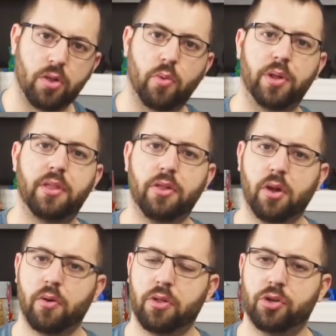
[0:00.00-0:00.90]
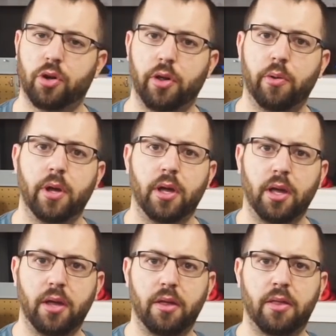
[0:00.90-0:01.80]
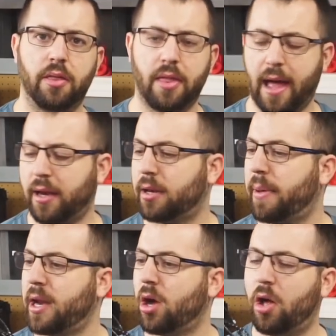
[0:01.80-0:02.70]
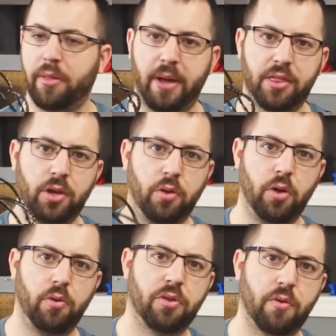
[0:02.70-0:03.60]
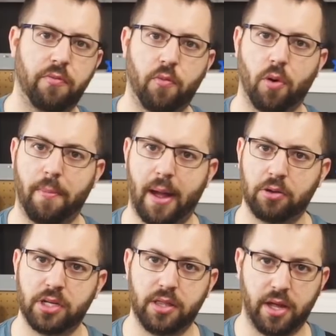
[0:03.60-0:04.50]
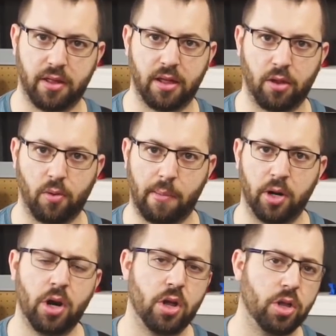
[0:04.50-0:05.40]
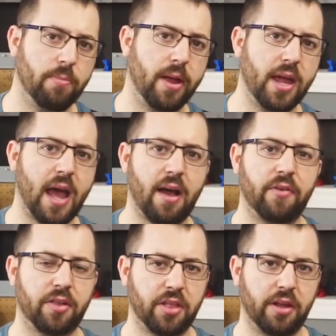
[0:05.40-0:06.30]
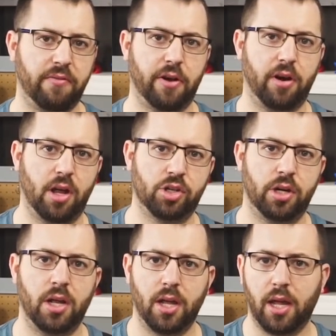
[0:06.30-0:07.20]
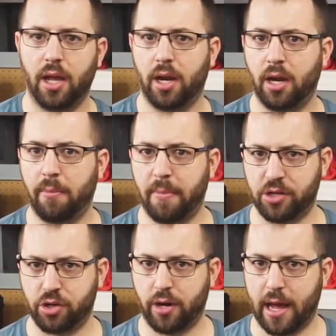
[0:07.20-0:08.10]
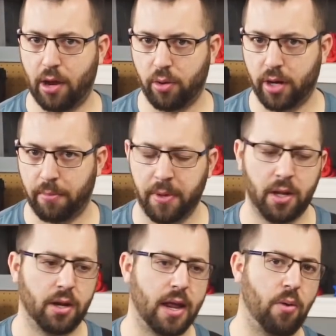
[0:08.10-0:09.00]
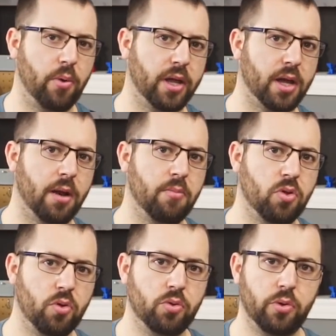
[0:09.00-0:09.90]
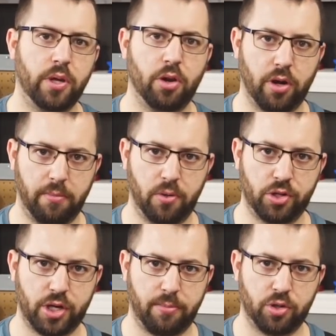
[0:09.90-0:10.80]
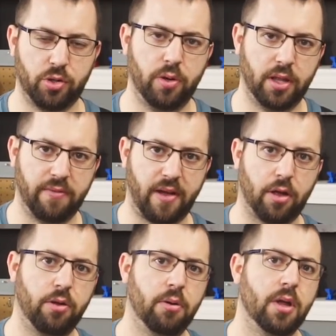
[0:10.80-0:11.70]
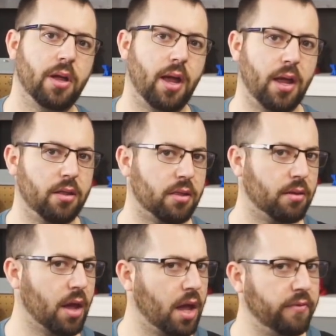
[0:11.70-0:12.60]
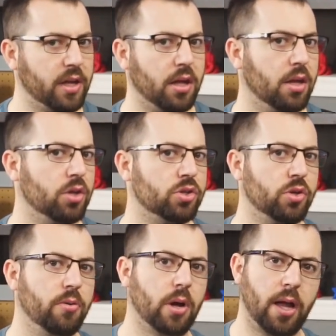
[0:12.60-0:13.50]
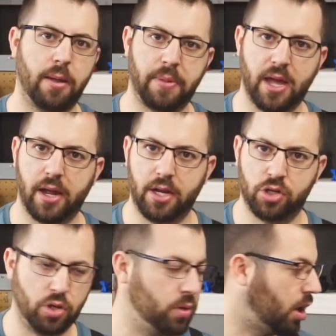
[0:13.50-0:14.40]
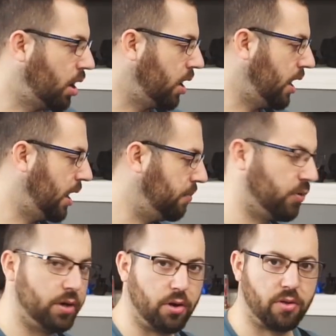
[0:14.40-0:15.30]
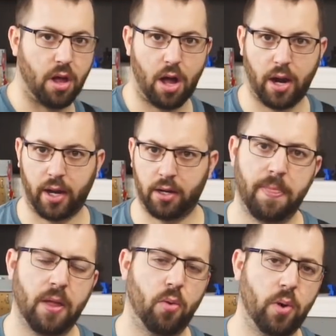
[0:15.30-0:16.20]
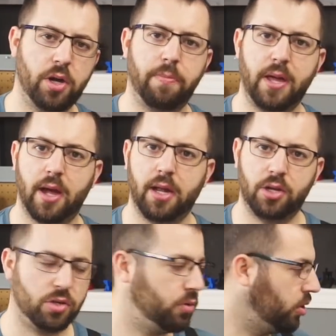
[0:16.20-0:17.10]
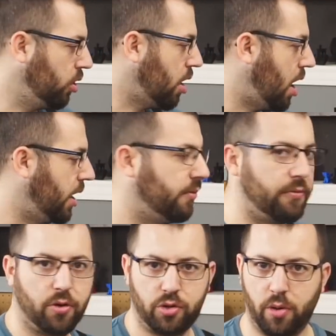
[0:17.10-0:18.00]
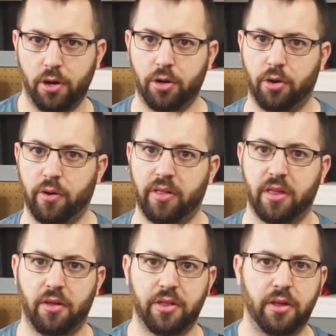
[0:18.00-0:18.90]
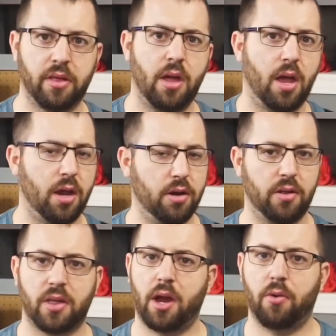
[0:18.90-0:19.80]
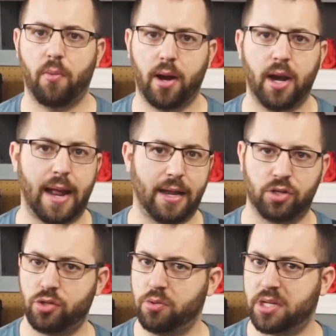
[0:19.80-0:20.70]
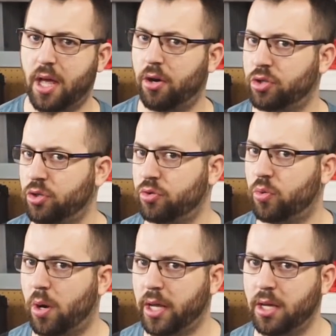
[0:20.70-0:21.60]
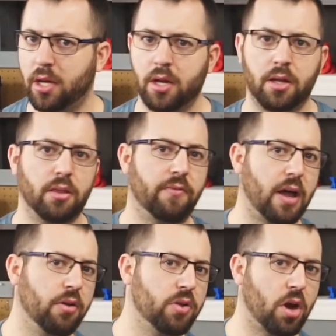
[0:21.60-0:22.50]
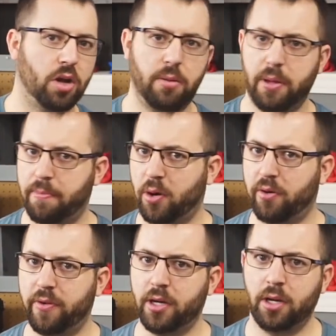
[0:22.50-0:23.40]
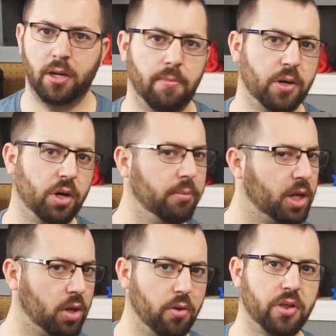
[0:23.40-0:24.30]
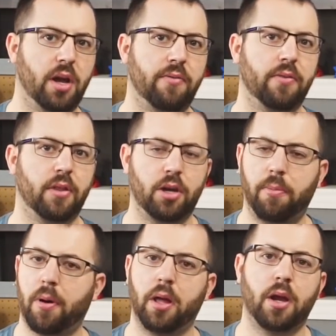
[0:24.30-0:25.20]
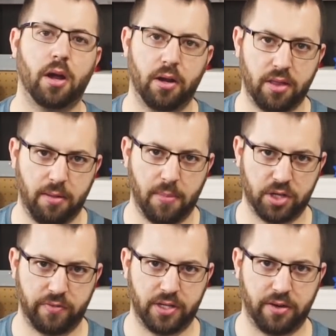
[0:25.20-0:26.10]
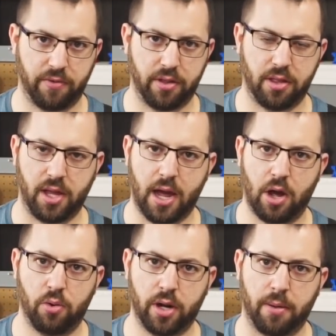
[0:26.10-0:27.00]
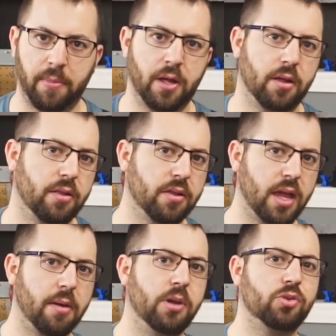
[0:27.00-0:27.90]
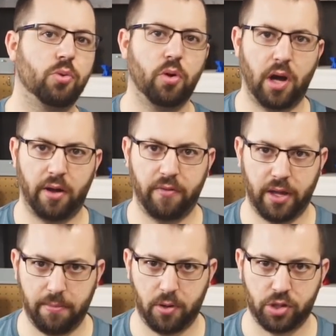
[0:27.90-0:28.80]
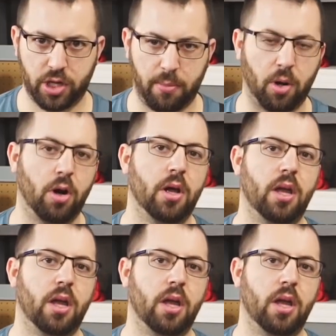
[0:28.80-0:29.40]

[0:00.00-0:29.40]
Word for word: So what this goes to show you is that depending on the method you use for mounting the accelerometer, you may have a slight variation in measured outcome. Now, when it comes to doing your input shaper tune and the value, it's kind of akin to a PID tune on a printer's hot end. When you PID tune your hot end for 200 degrees Celsius and you decide to run it at 210 or 220, the values aren't going to be perfect, but you're going to be close enough that you're probably not going to see much of a difference in the outcome. This can be true of Input Shaper.